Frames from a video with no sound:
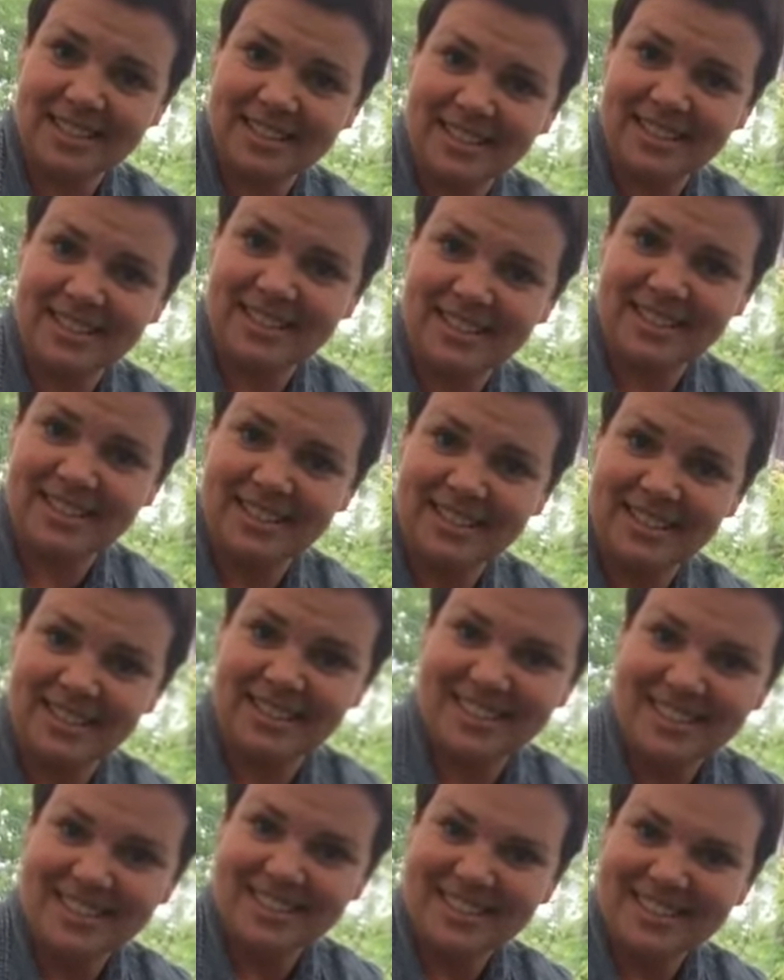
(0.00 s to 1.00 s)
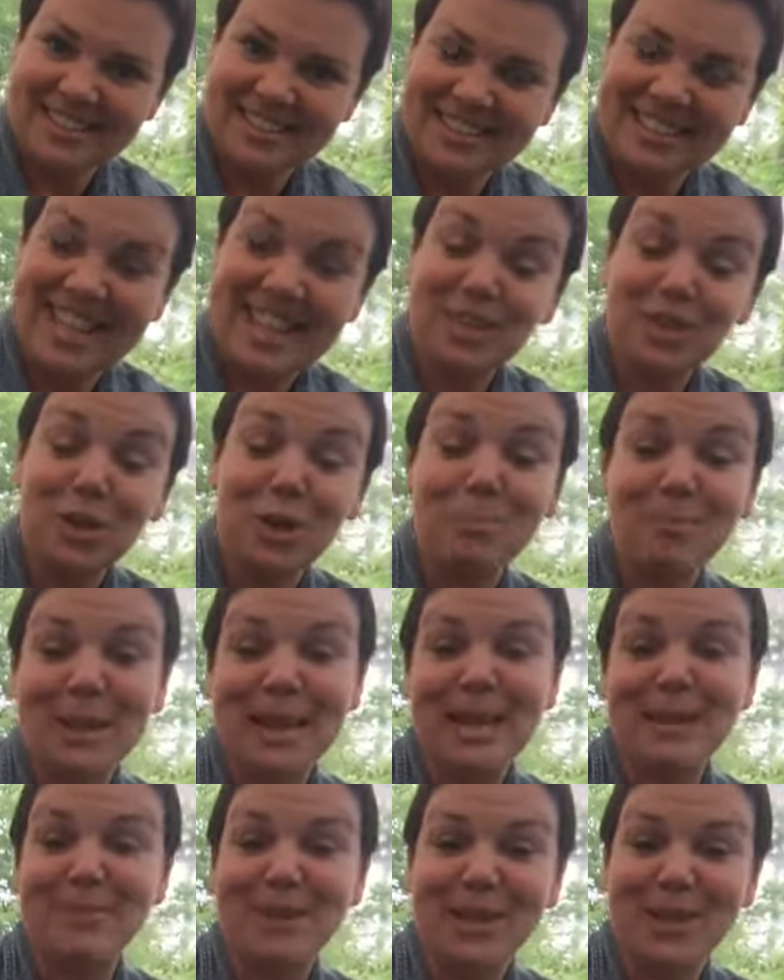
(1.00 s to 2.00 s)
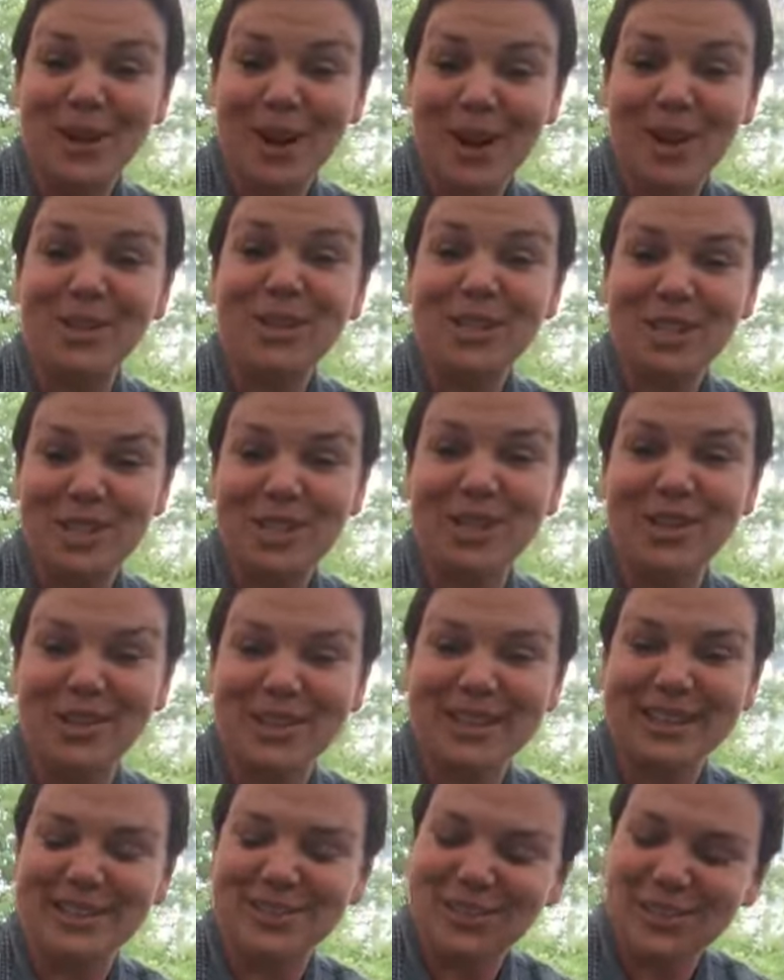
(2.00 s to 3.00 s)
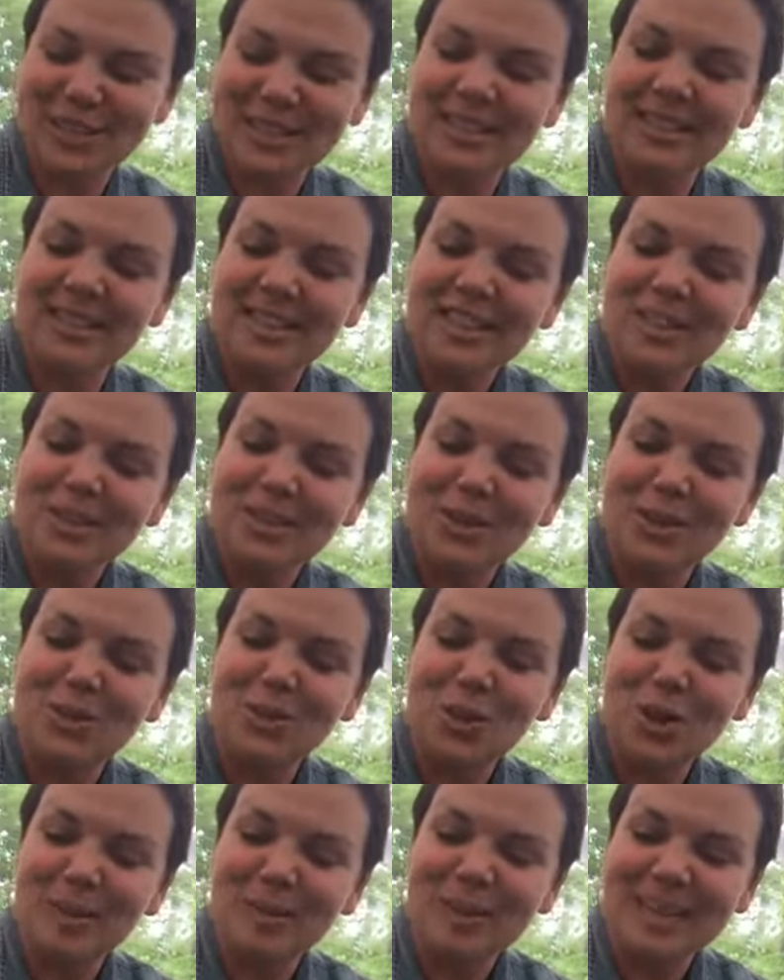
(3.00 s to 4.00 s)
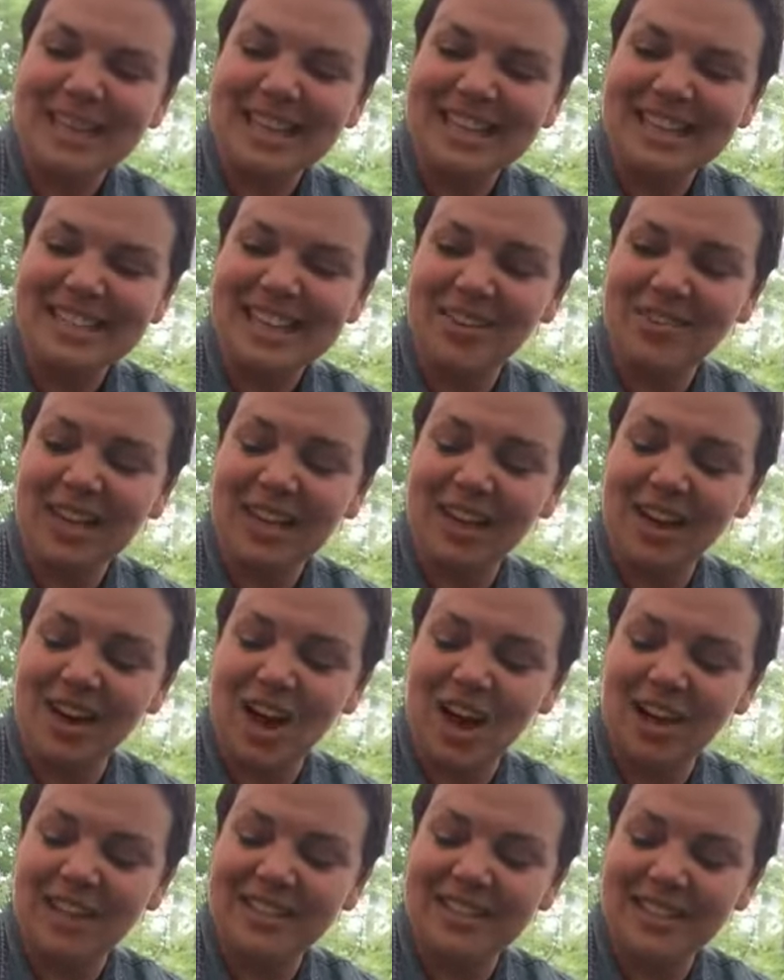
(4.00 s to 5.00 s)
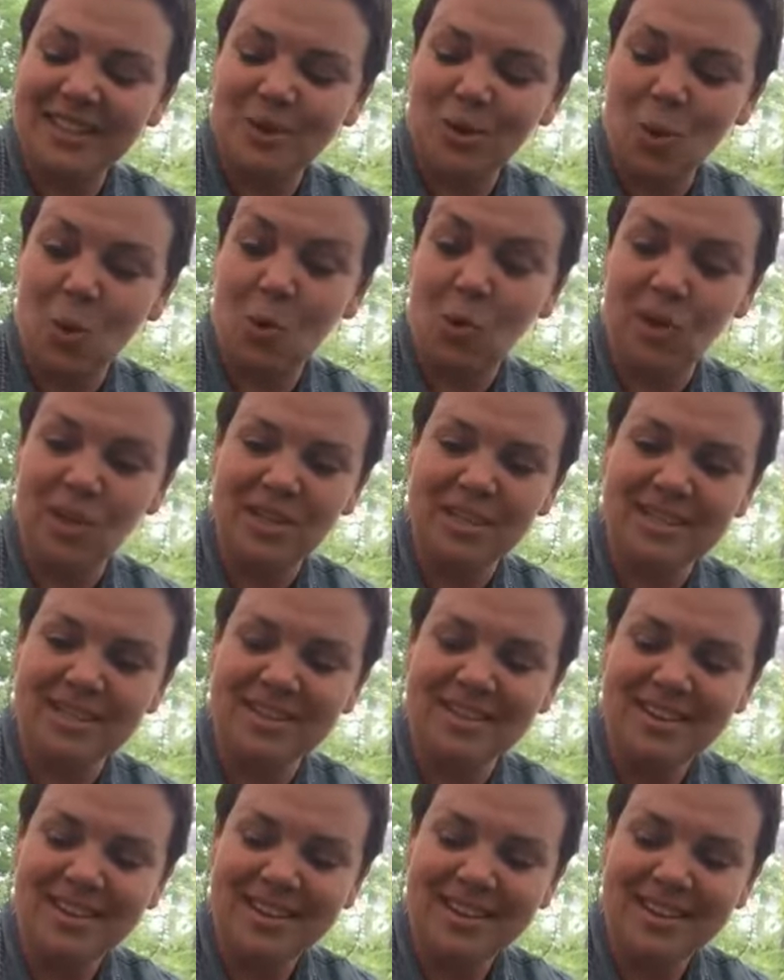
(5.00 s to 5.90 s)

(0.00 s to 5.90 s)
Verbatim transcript: at that. That's her baby call, the chittering noise. So normally they sound like a haunted horse.